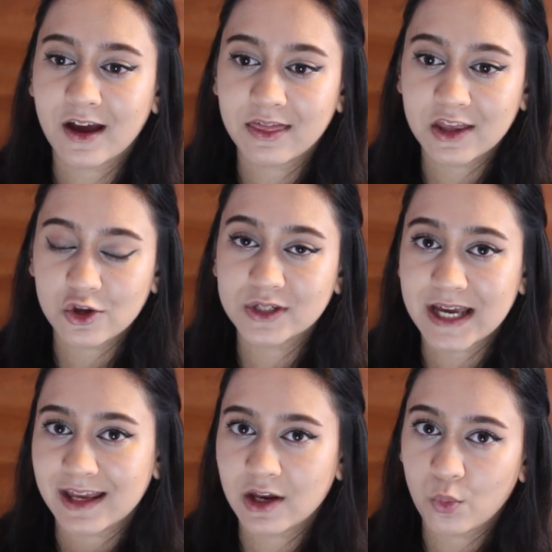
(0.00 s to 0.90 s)
I think you're
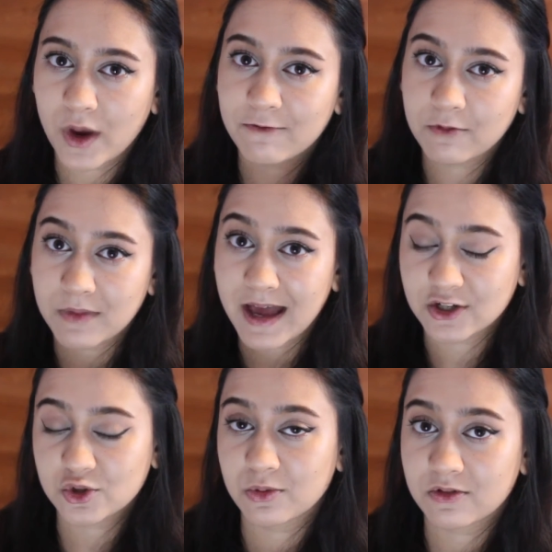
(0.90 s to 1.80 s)
taking away from the
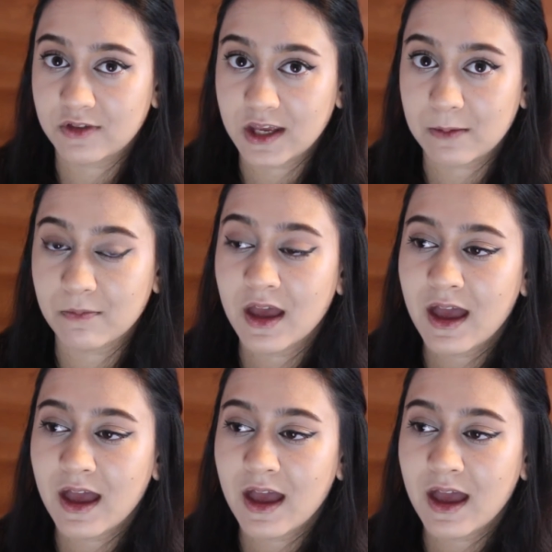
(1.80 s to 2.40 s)
actual theme